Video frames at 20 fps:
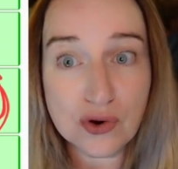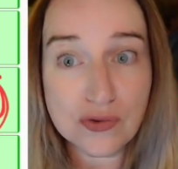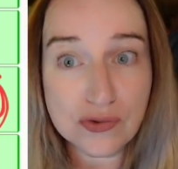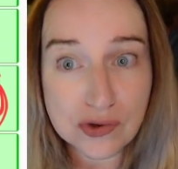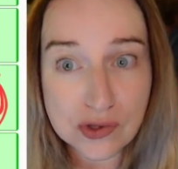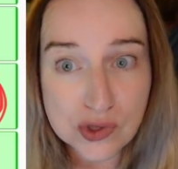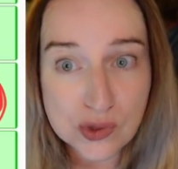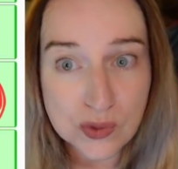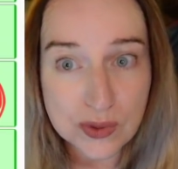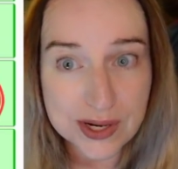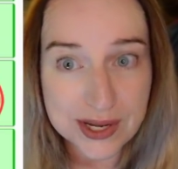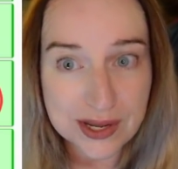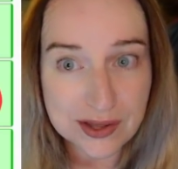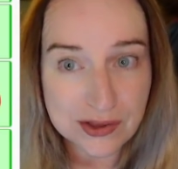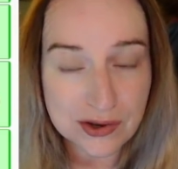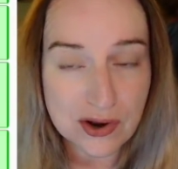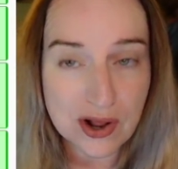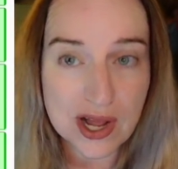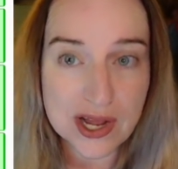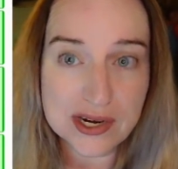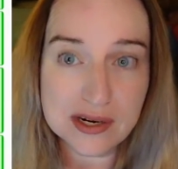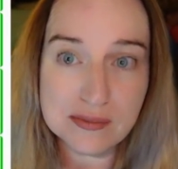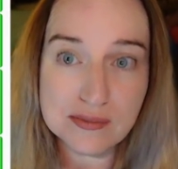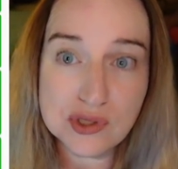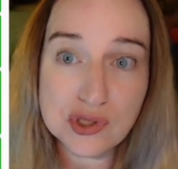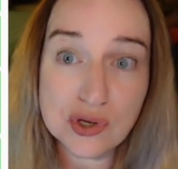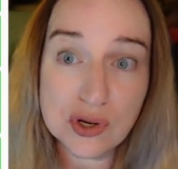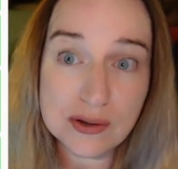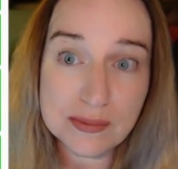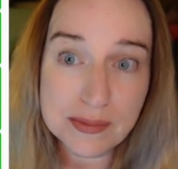over twenty other
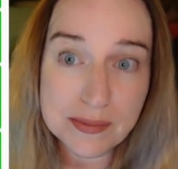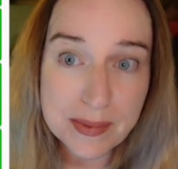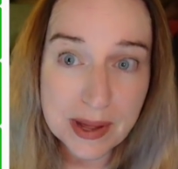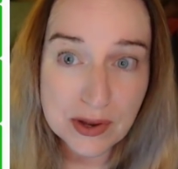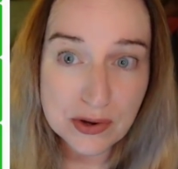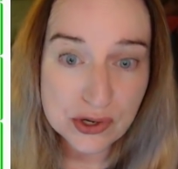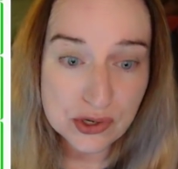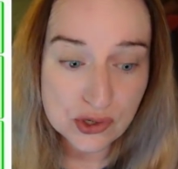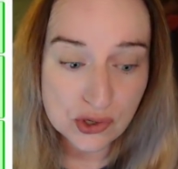items. So I'm about a